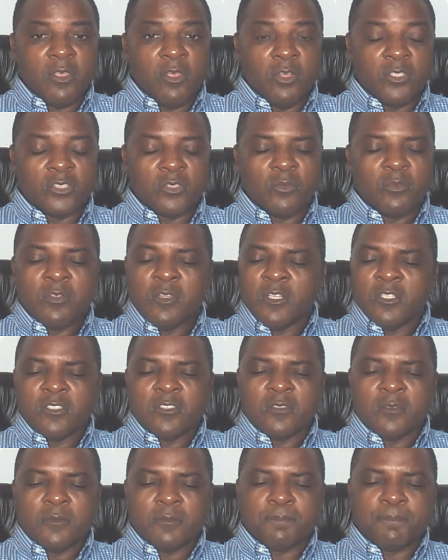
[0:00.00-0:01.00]
used to
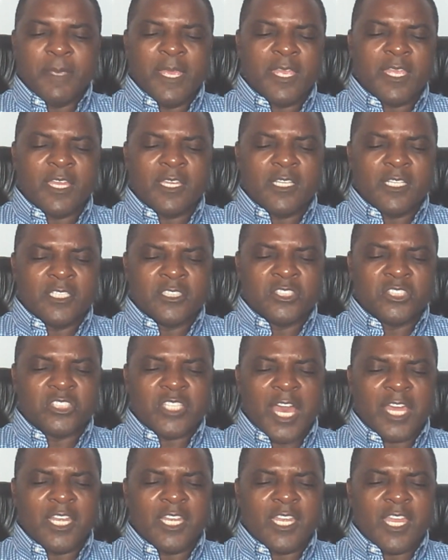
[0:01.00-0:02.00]
speak it and
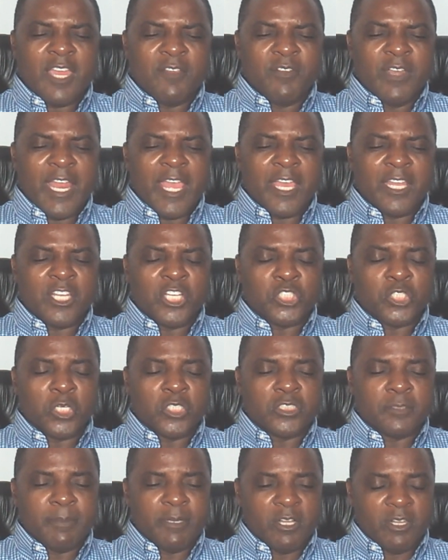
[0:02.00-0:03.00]
cite it every day in the
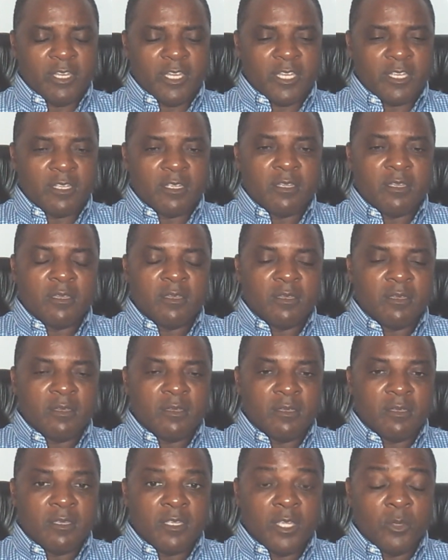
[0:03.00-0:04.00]
church building.
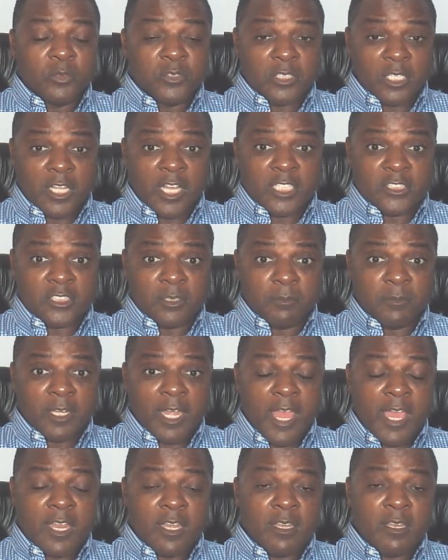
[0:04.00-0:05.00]
He was accustomed to
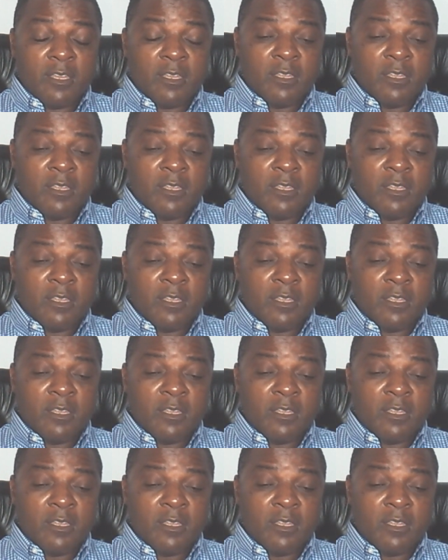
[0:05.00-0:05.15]
that.